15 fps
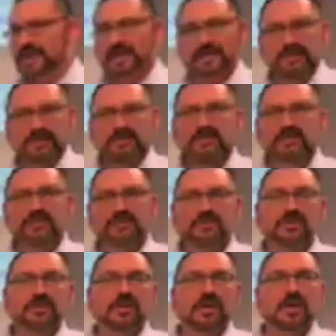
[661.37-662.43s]
of that. He
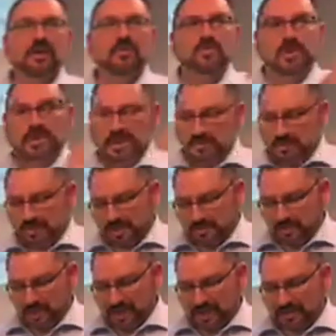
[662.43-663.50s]
understood what he was
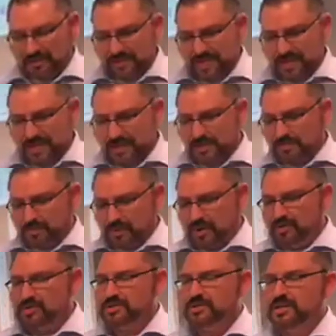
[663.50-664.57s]
up against. And he
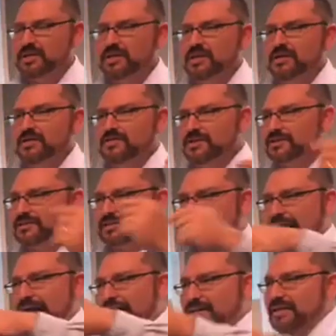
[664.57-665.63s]
approached this
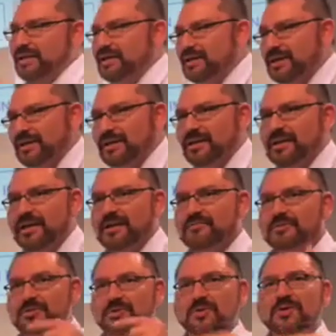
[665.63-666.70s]
god king
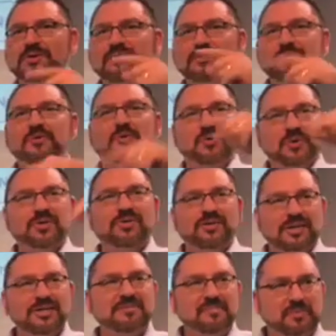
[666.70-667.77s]
and was going to
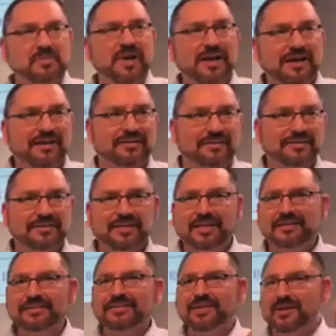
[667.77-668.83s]
order him around
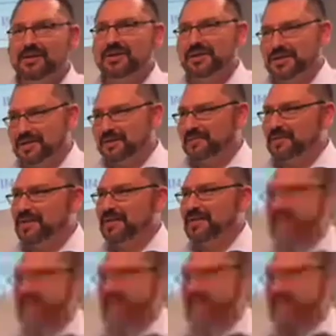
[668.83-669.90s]
and tell him
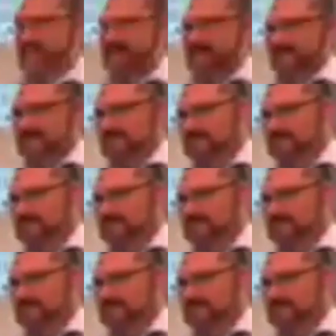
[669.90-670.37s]
that the